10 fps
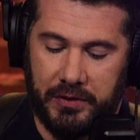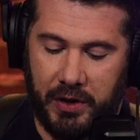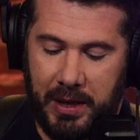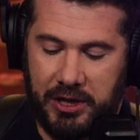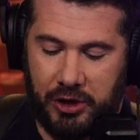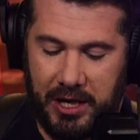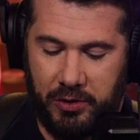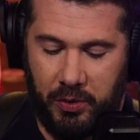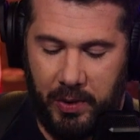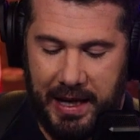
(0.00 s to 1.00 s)
So he tried
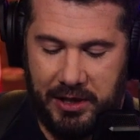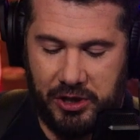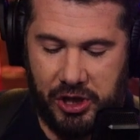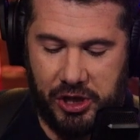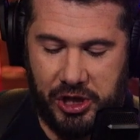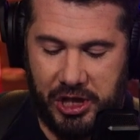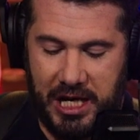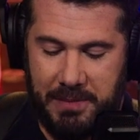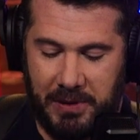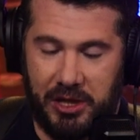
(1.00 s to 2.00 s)
to arrange
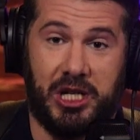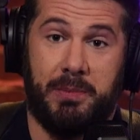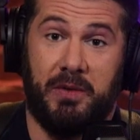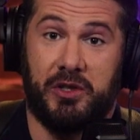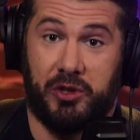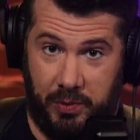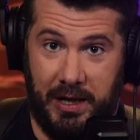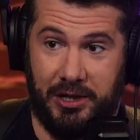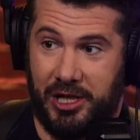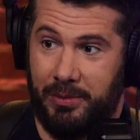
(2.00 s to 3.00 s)
sheep in the shape of a syringe.